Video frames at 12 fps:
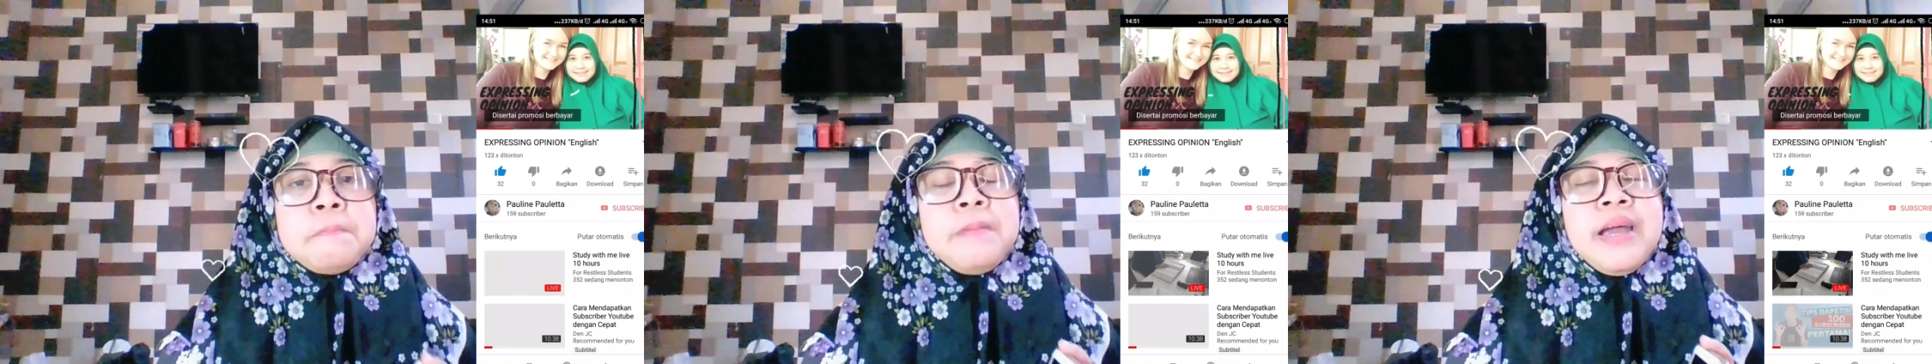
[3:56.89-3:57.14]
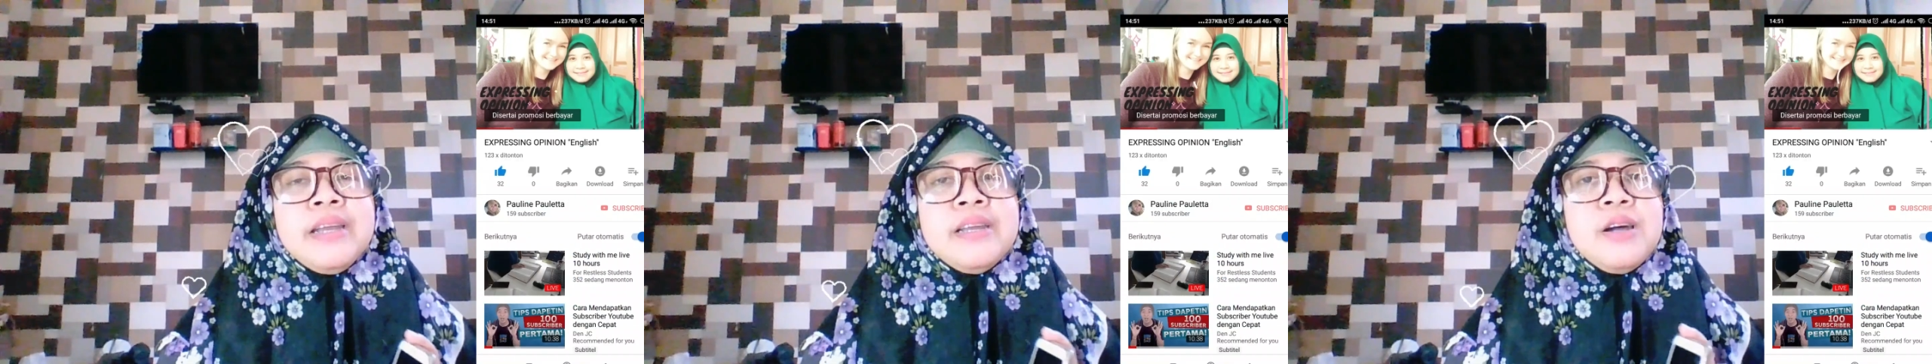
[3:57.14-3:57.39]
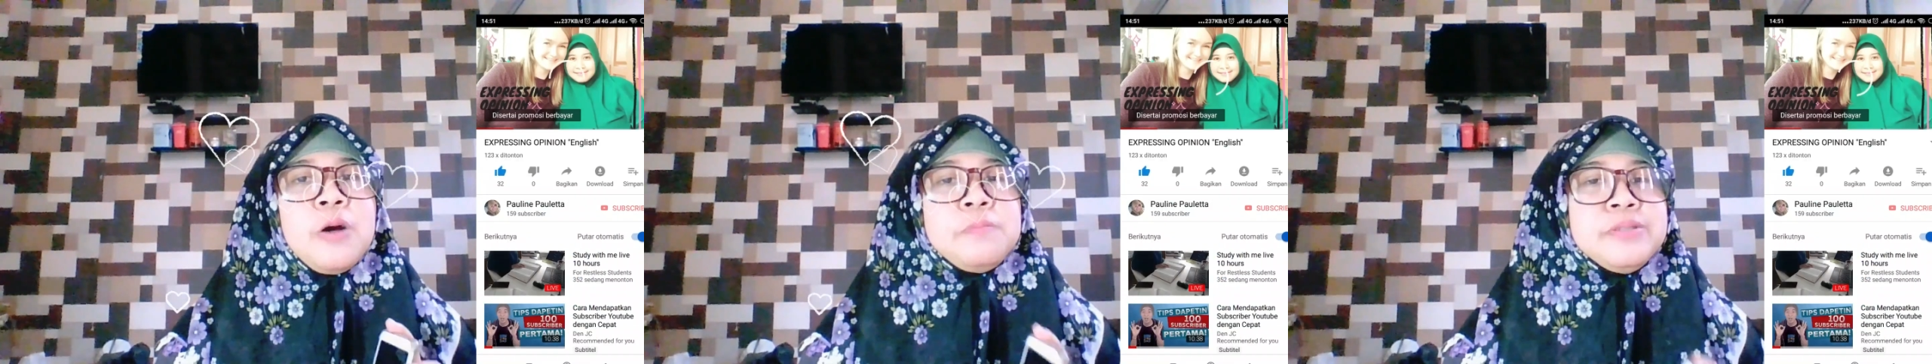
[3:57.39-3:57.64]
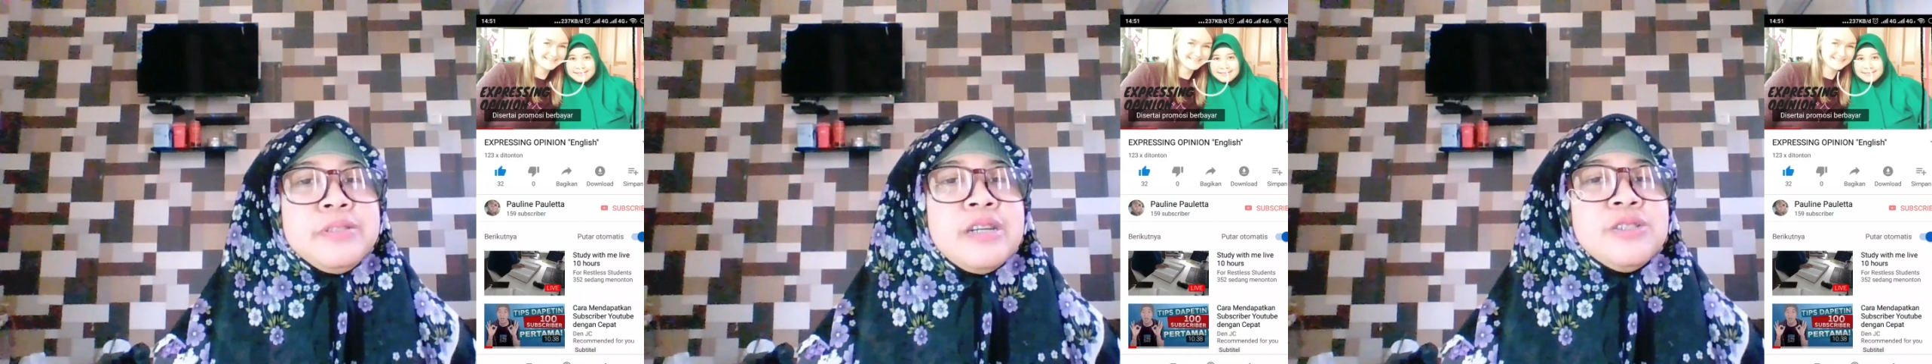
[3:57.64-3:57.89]
By the
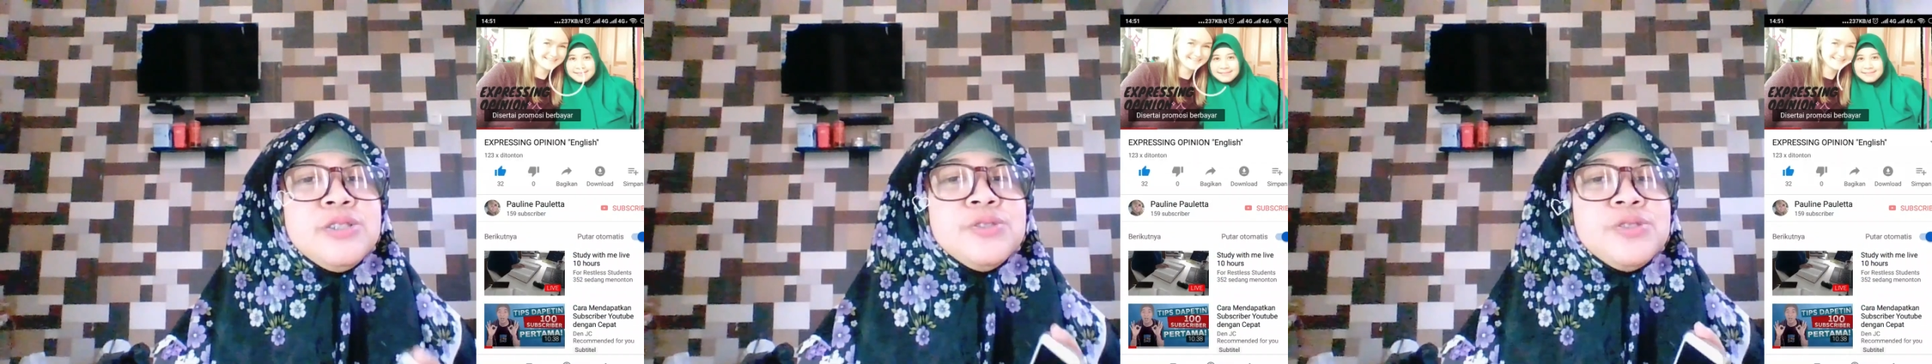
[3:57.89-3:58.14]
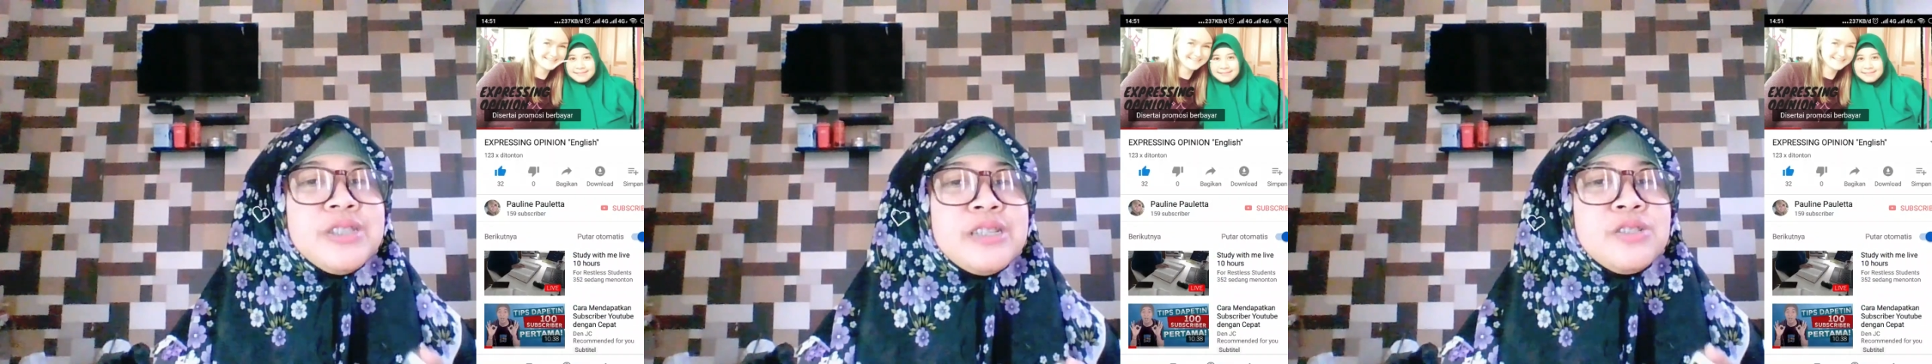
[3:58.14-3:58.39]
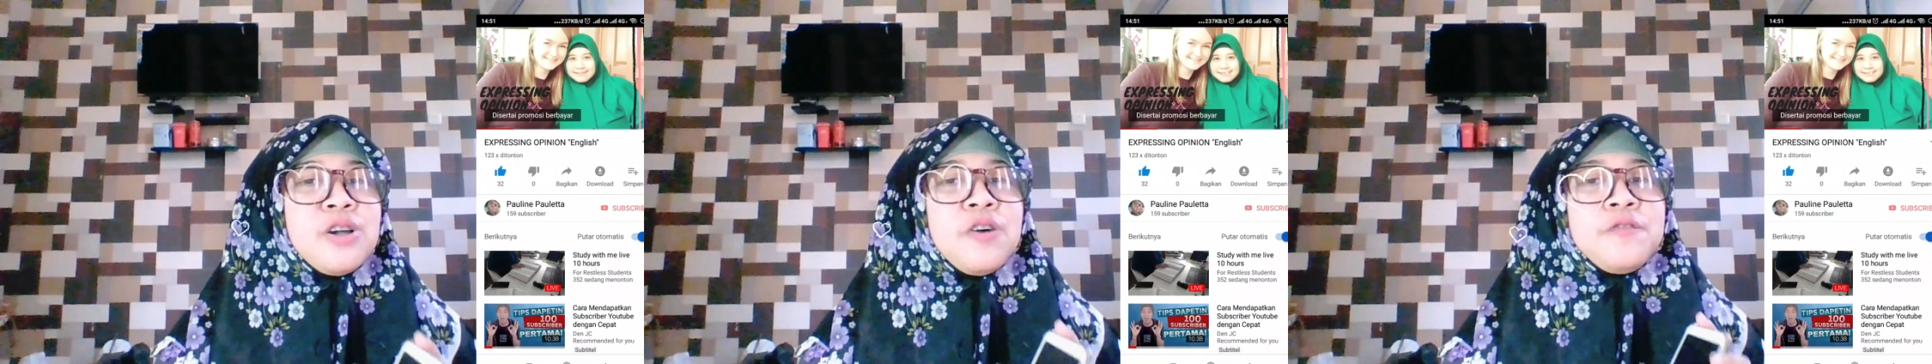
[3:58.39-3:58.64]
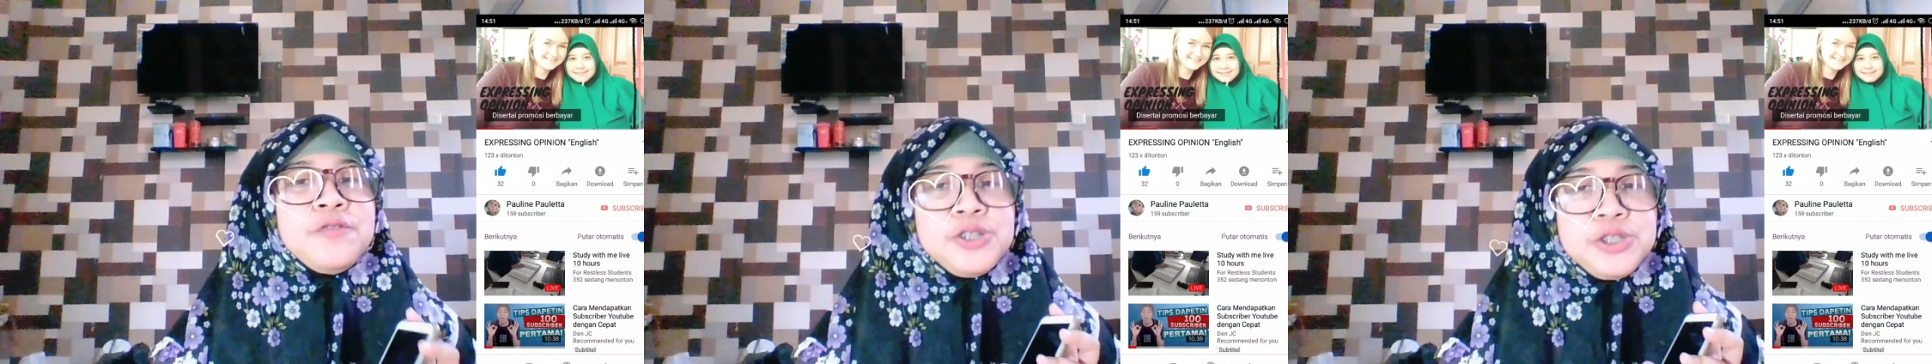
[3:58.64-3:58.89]
observed usage
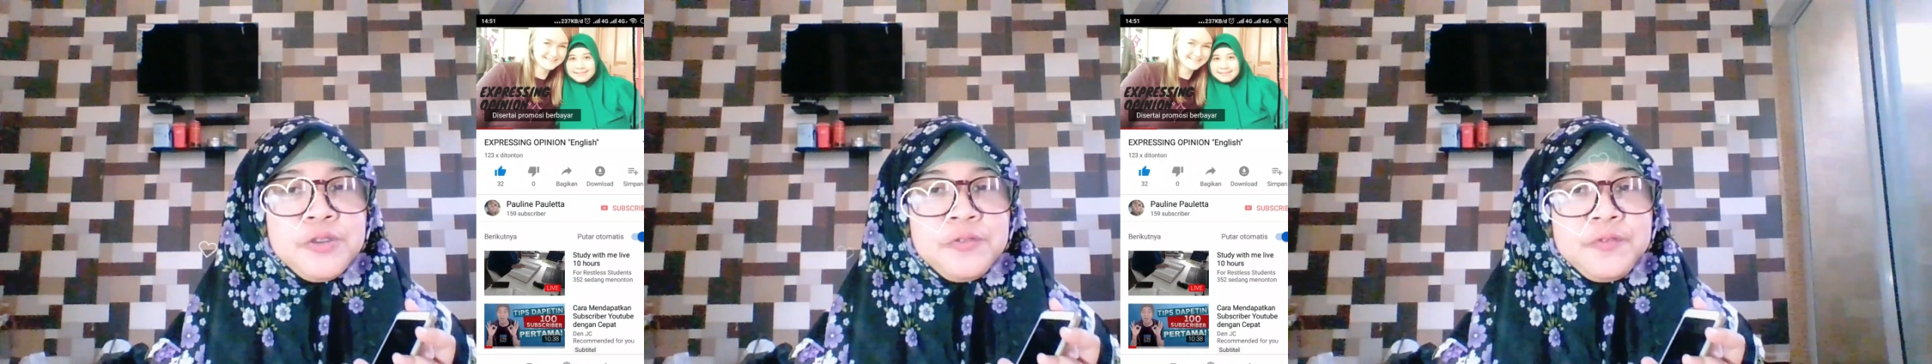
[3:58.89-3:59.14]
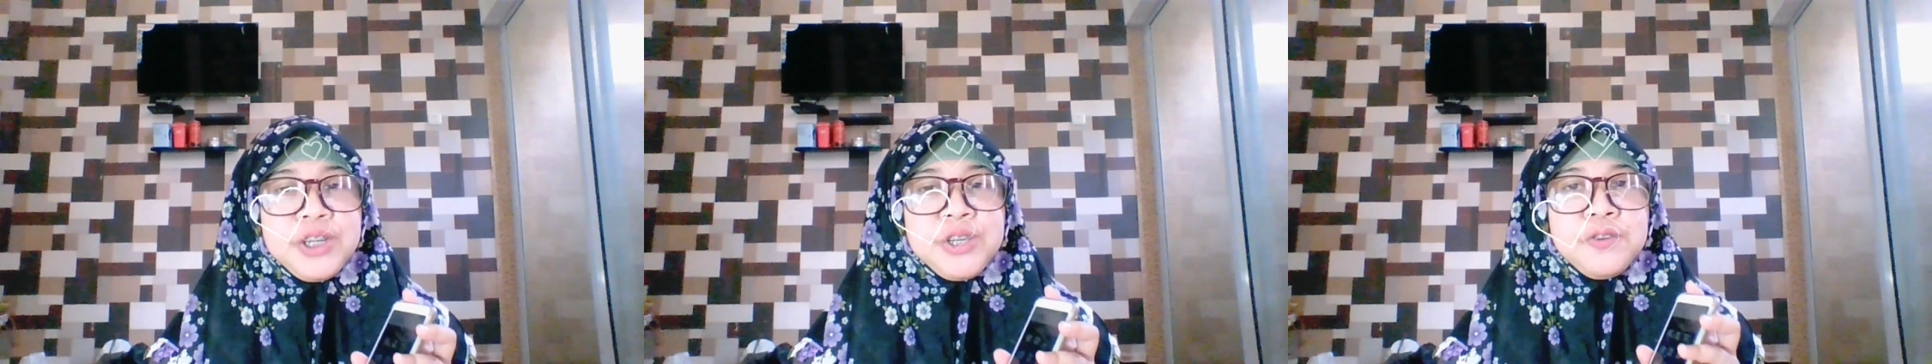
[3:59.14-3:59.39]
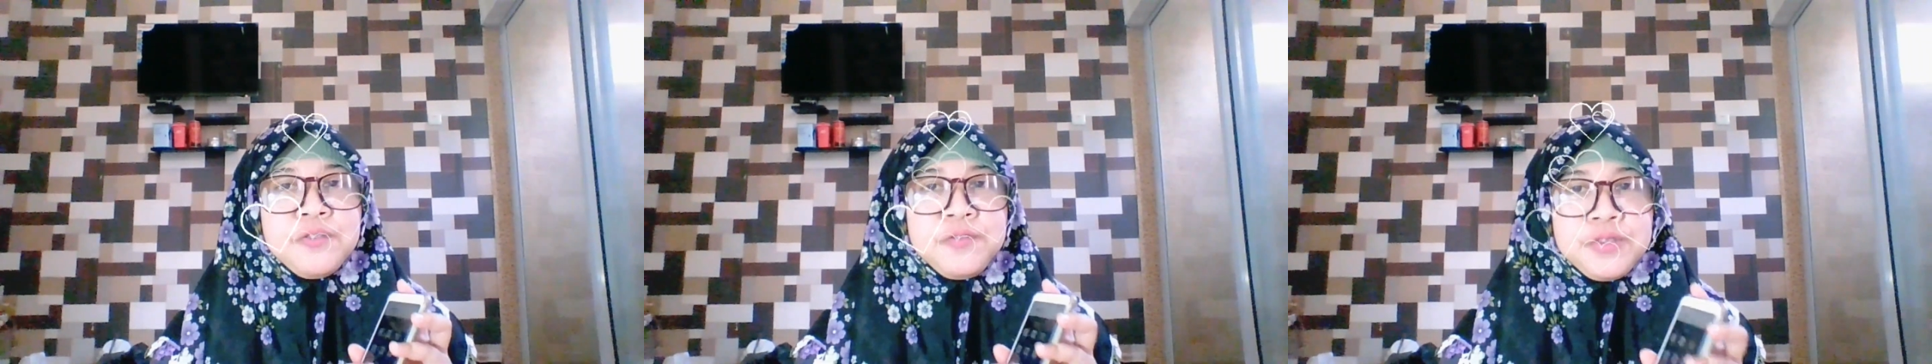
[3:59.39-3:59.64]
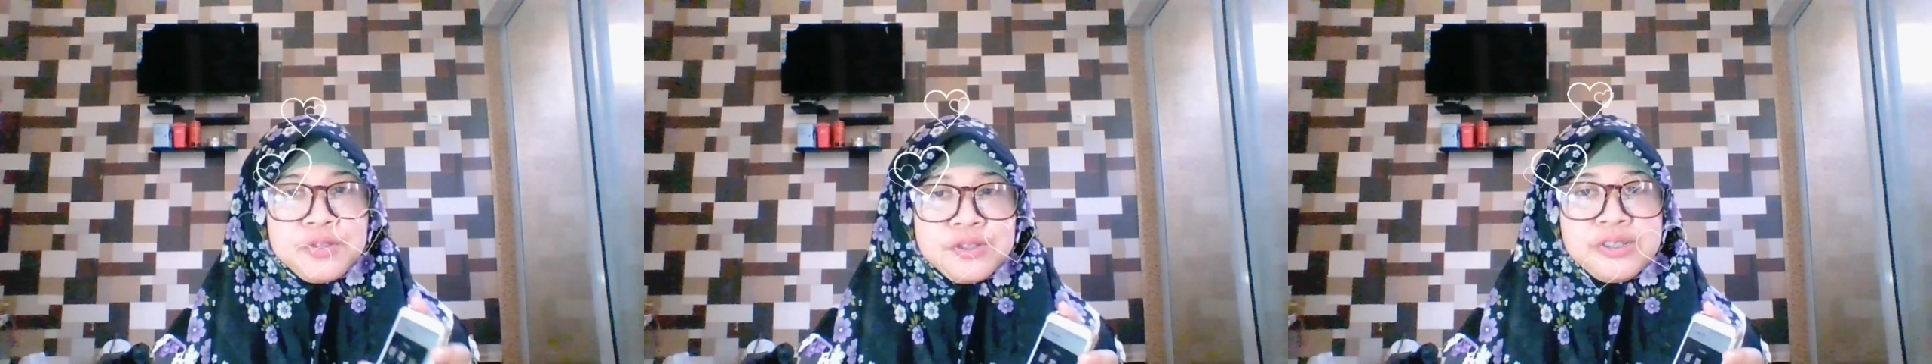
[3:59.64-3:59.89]
of YouTube video
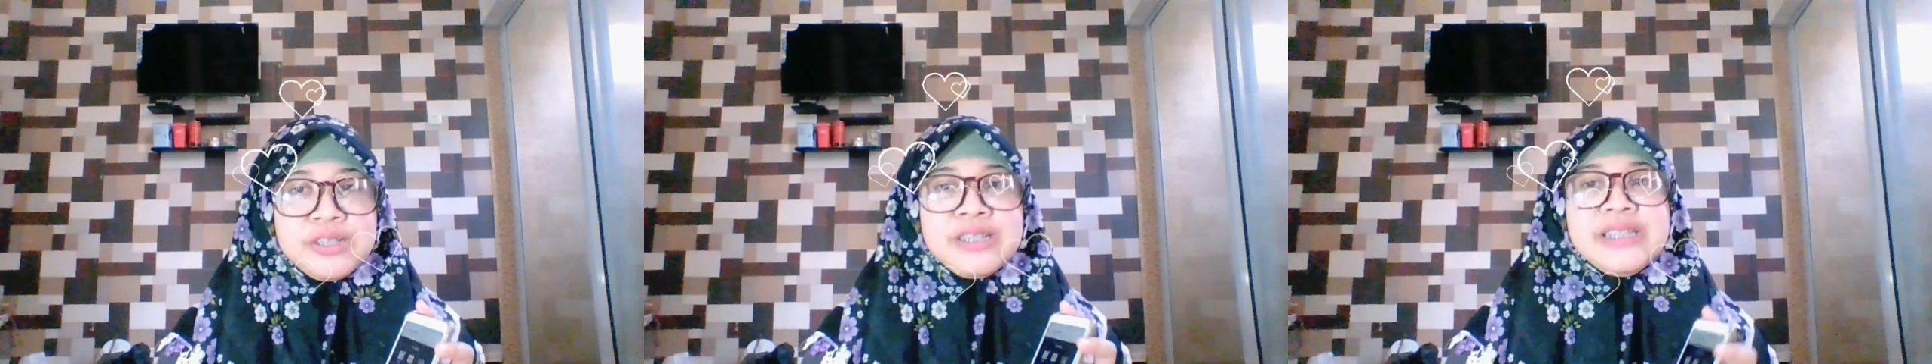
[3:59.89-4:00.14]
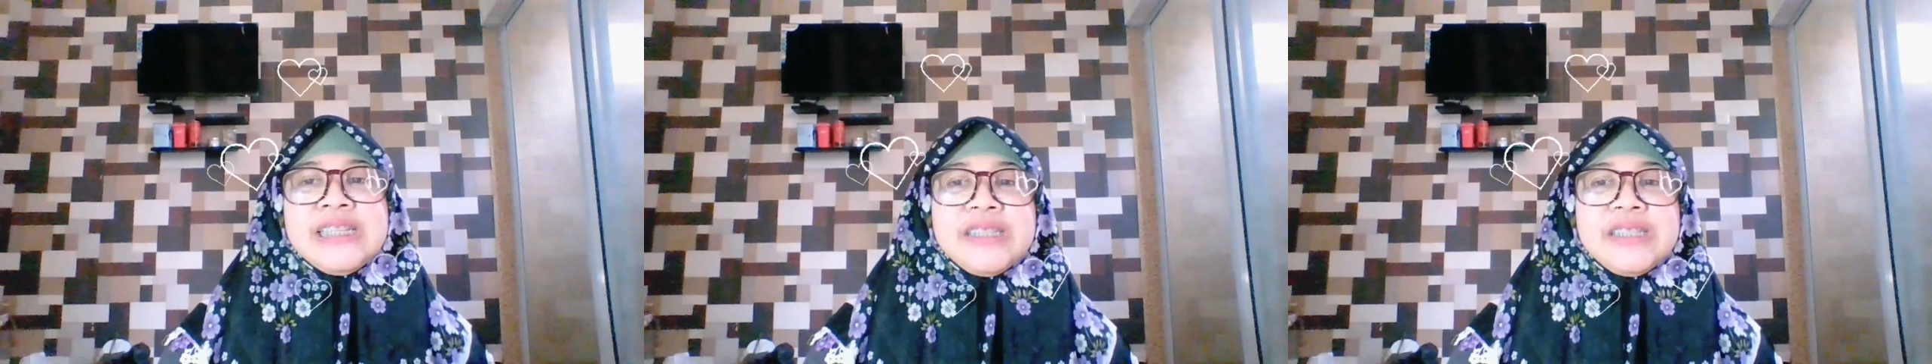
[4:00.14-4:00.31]
views, the